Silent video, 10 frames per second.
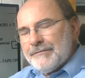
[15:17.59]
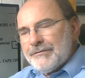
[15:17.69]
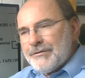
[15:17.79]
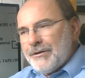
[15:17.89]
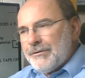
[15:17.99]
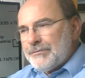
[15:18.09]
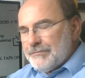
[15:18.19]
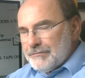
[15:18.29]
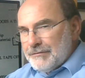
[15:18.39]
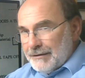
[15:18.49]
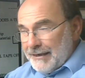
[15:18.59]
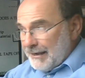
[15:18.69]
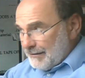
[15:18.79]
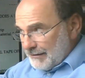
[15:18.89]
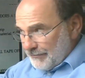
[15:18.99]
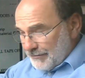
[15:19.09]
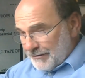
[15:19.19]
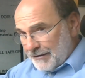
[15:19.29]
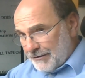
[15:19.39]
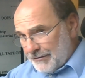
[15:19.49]
So you can't leave it
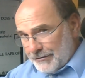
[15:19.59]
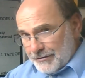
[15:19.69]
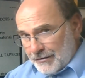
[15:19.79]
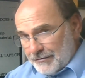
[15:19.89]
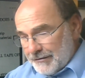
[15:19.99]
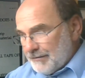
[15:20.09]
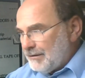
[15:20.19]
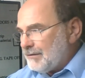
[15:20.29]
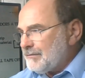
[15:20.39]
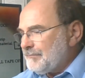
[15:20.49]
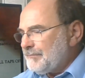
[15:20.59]
there and use it all day long.